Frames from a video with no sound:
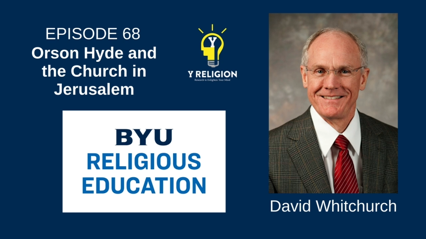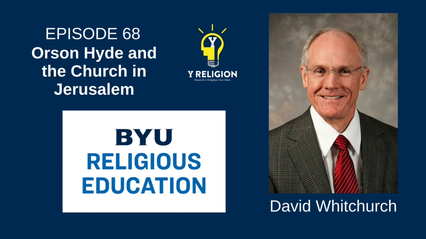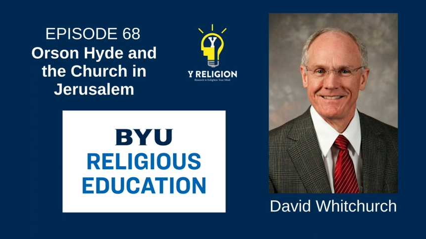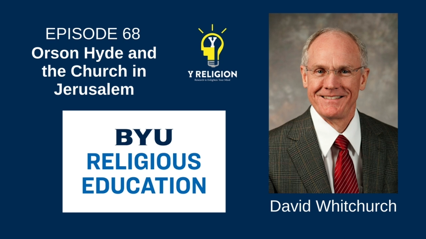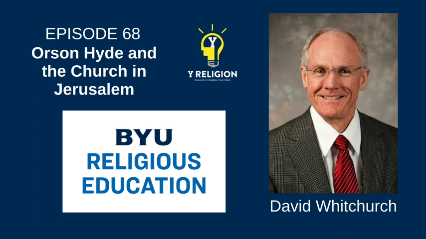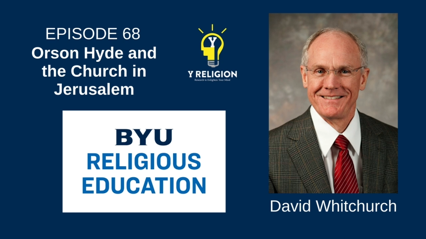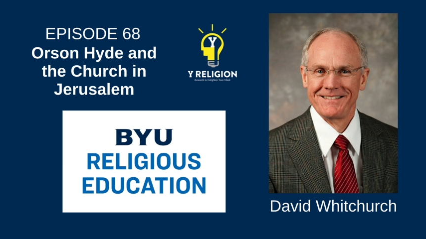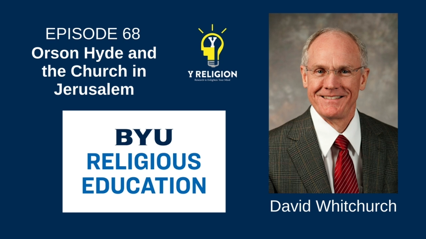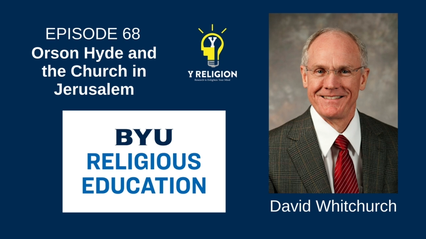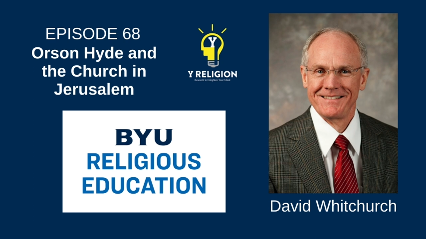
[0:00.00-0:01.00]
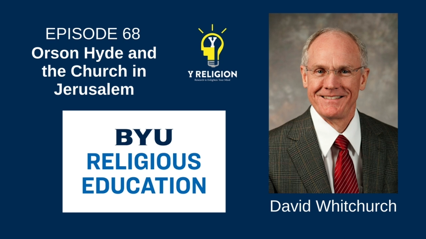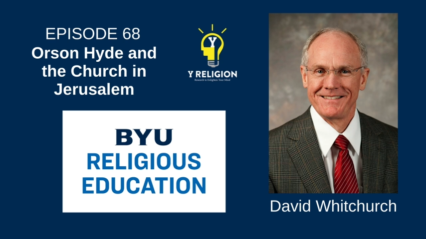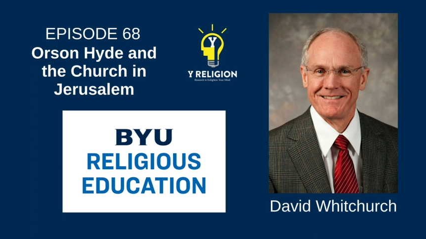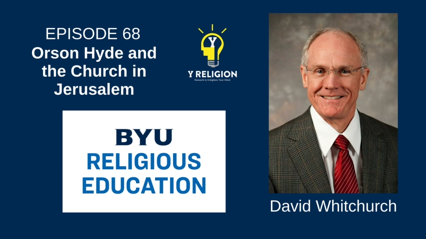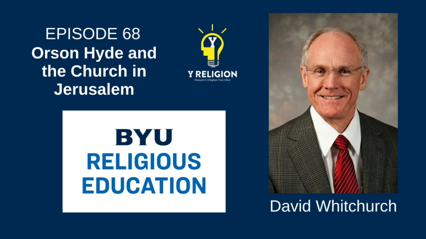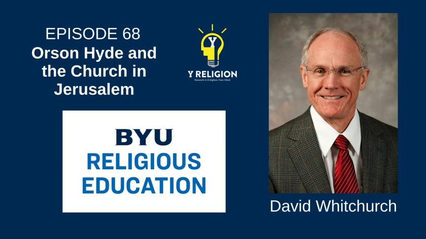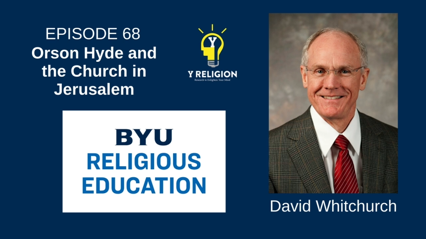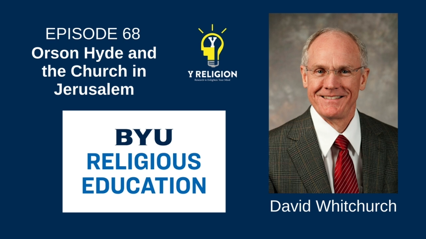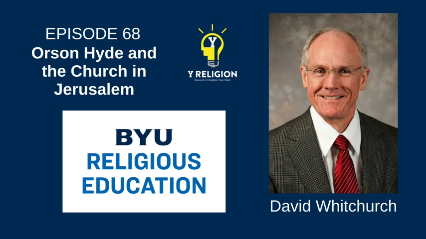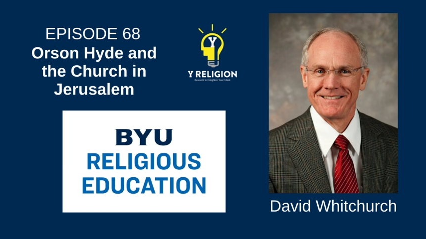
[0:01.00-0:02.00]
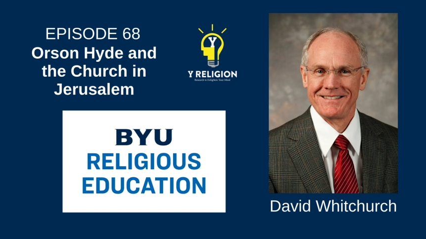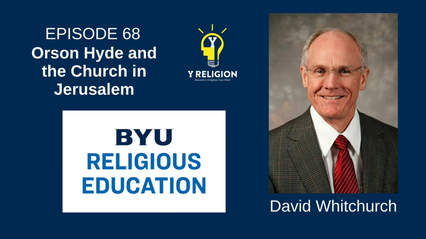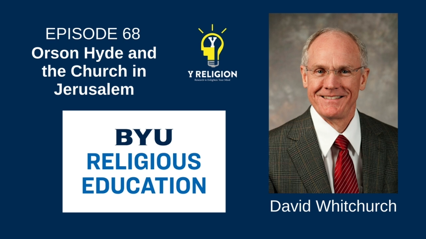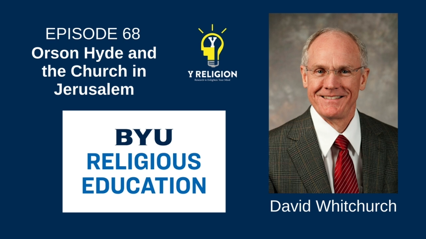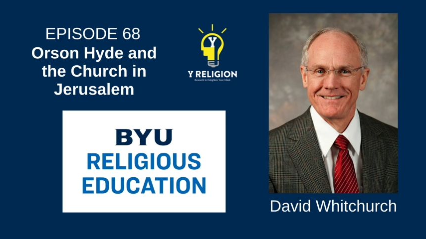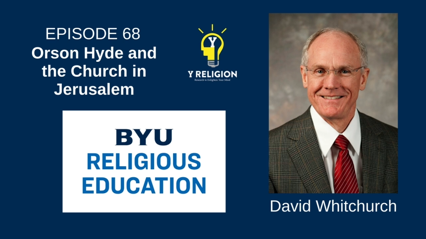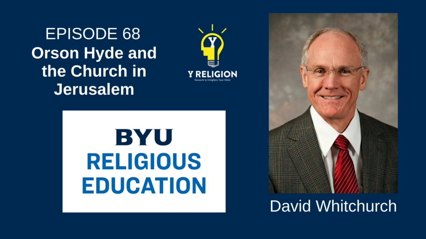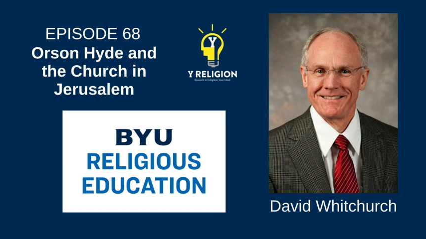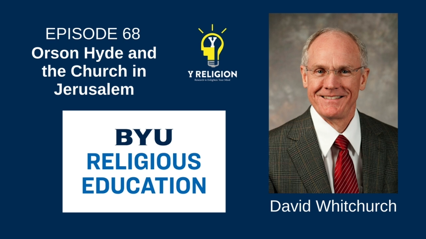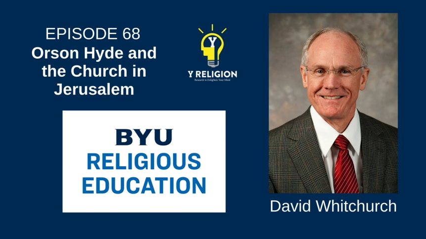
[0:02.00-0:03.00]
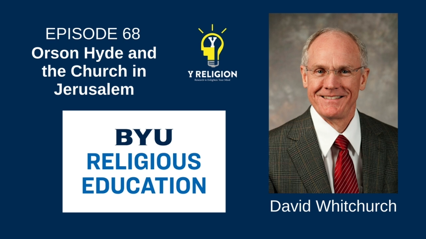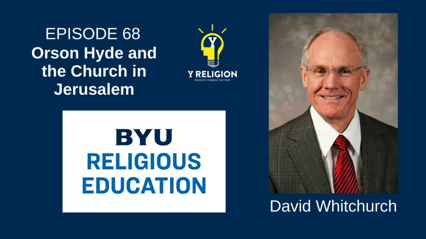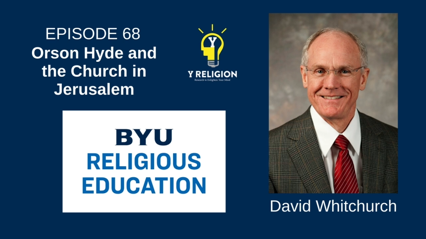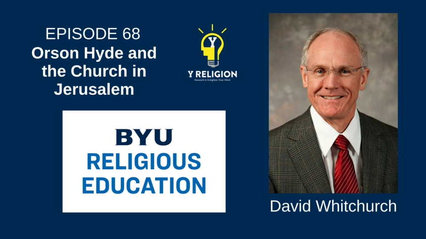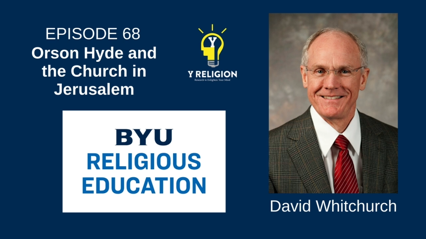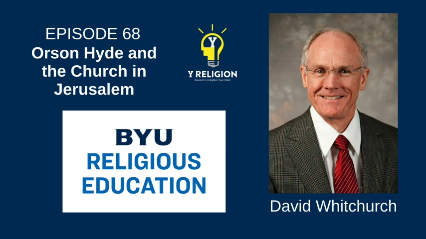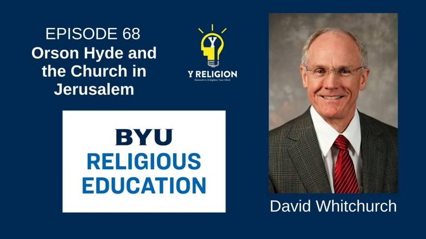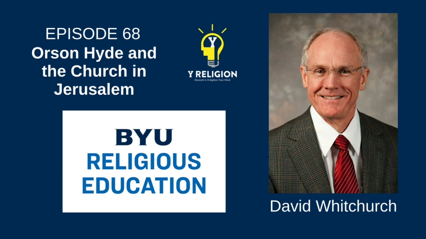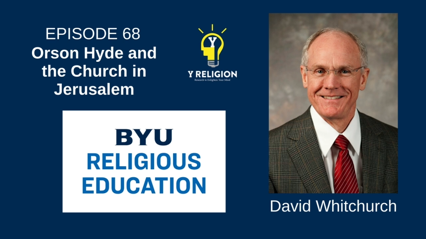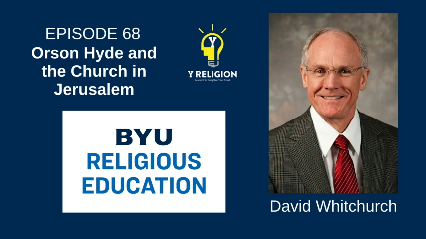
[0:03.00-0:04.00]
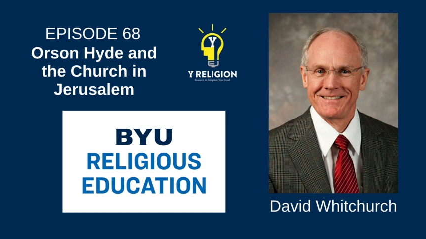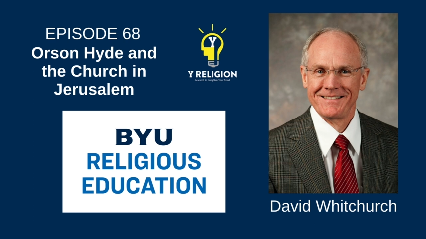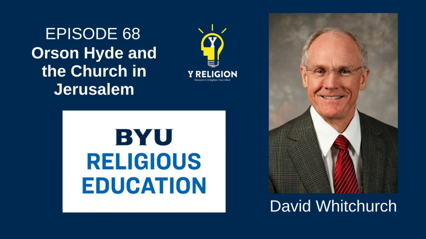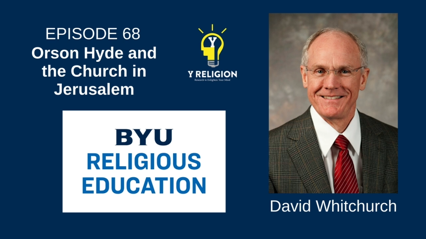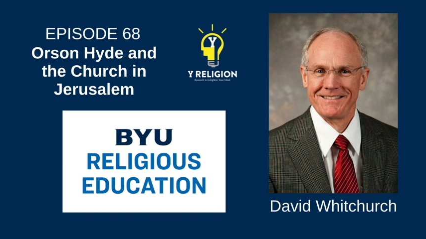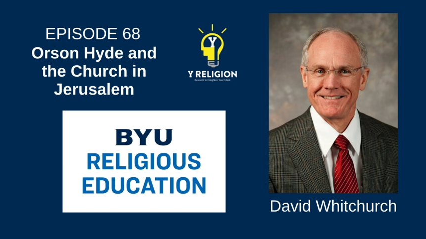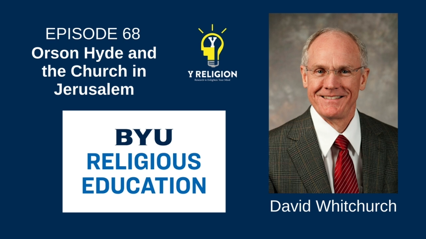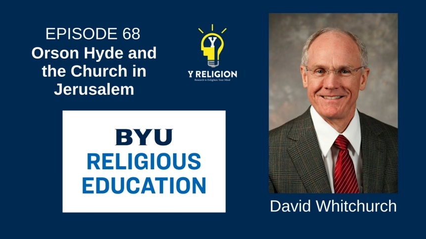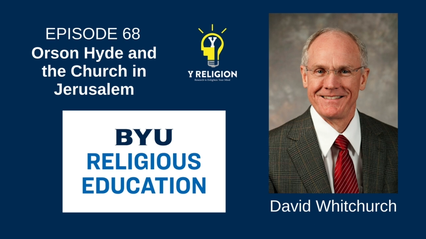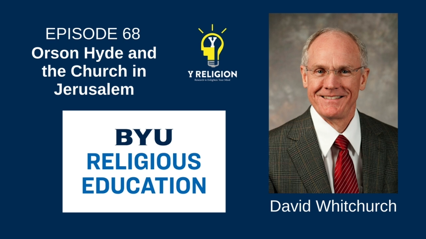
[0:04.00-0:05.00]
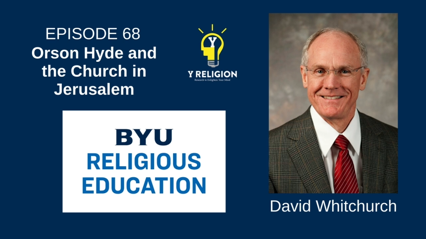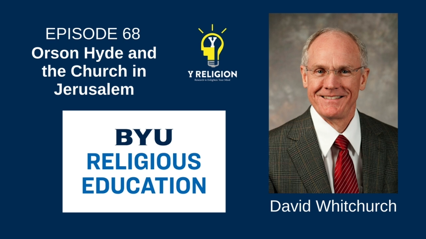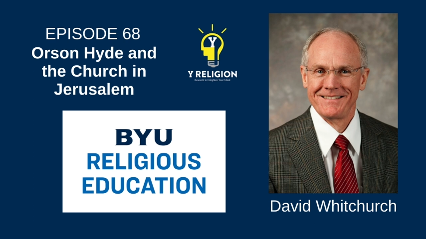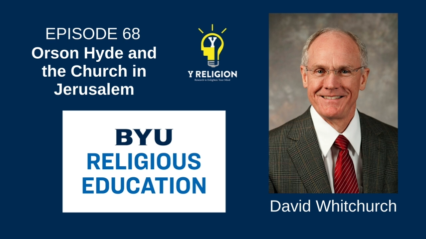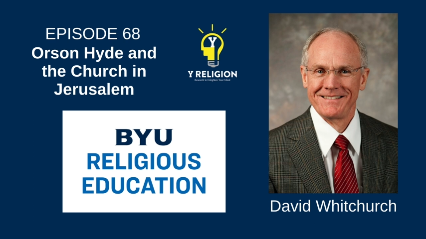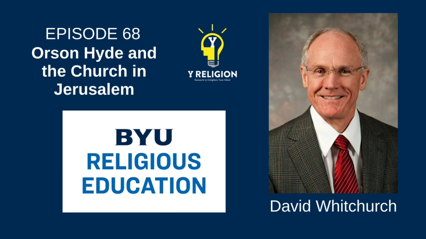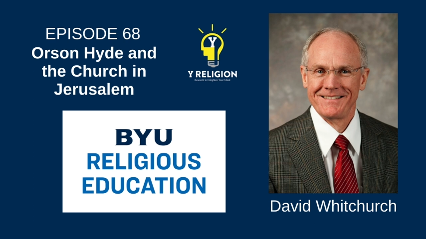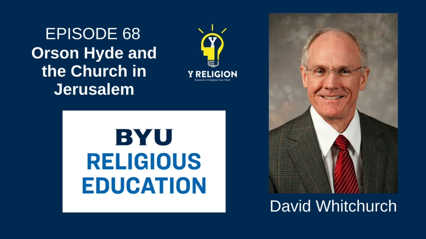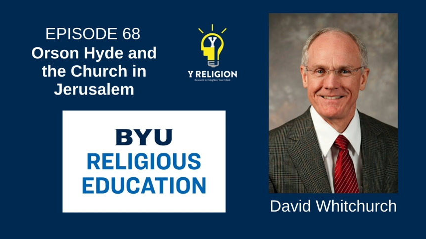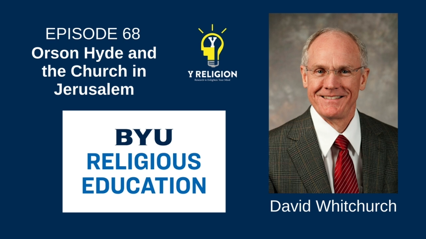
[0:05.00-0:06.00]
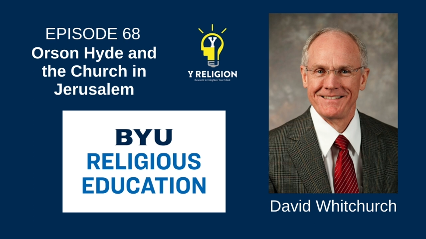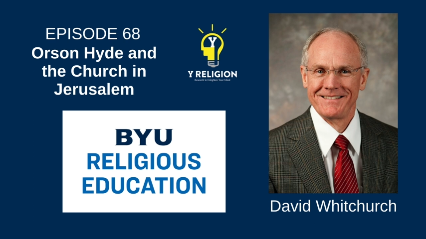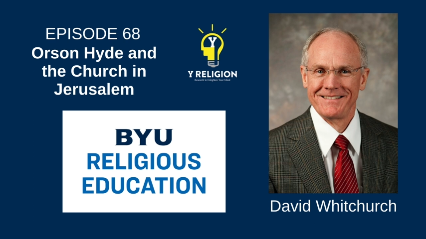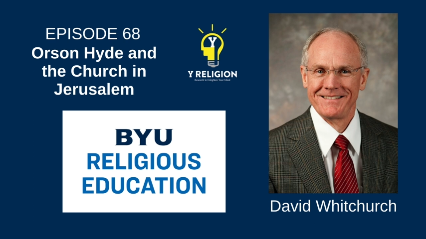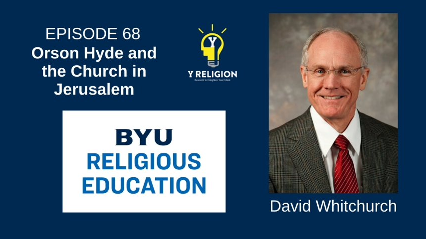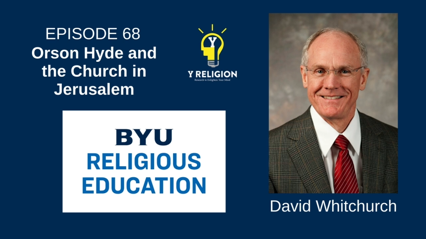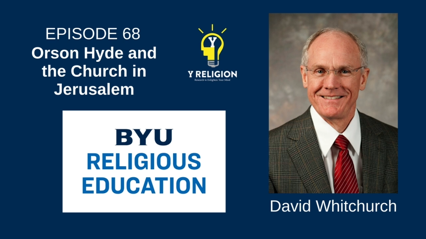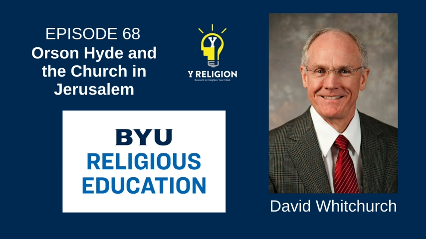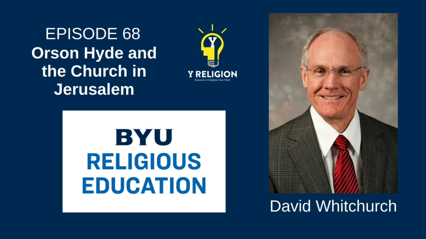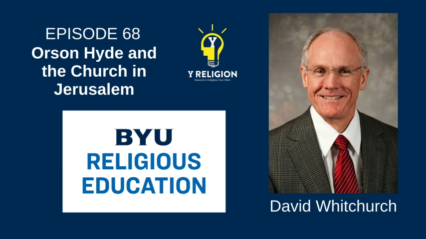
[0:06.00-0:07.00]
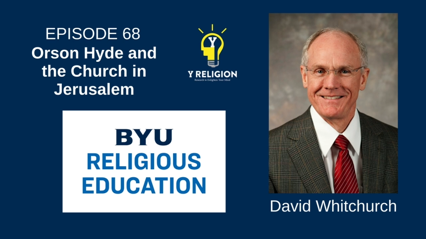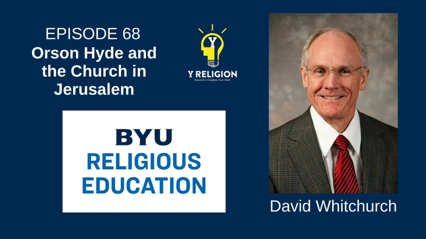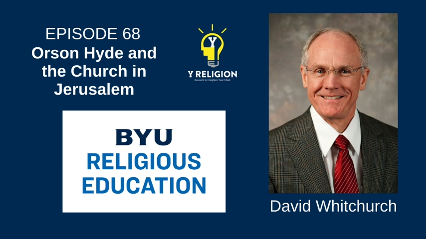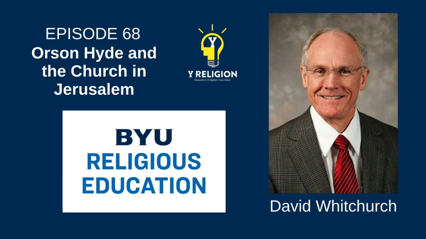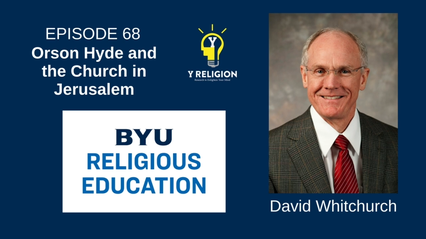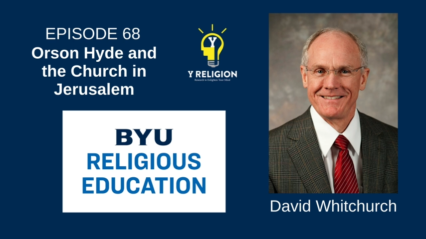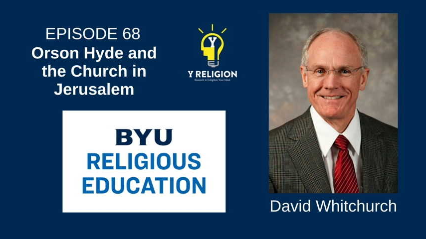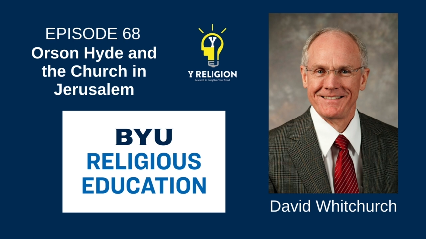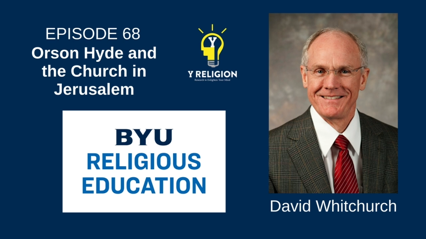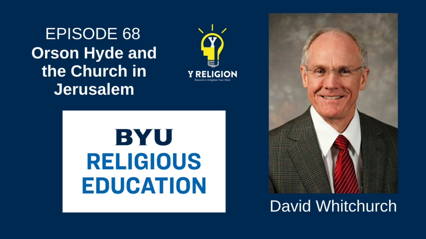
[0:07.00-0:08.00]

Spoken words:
This is a still picture; no speech is visible.